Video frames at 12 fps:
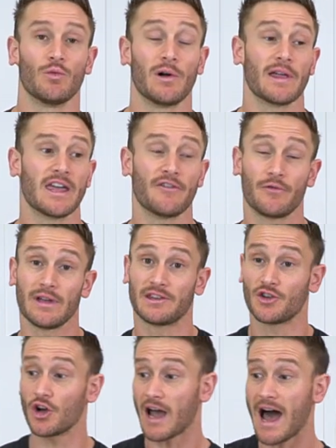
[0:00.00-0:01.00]
well, if we
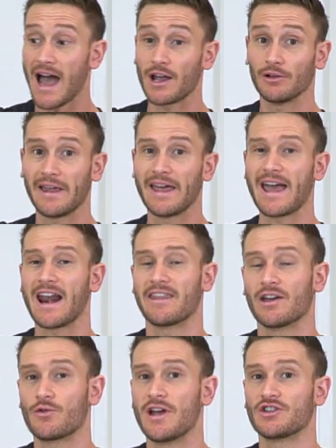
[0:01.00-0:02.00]
took high oleic out of
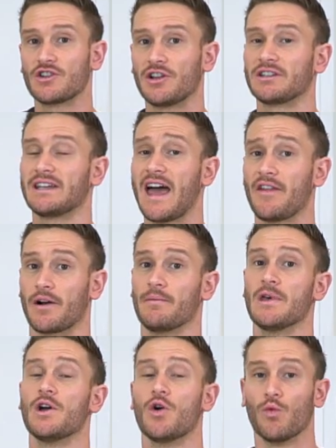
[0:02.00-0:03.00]
the equation altogether,
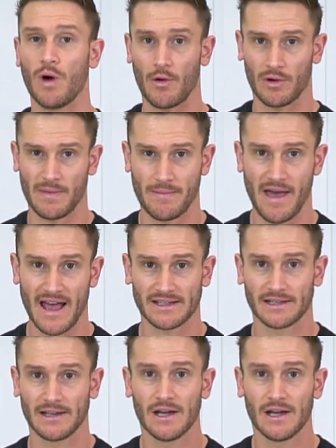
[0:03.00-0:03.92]
what would be best?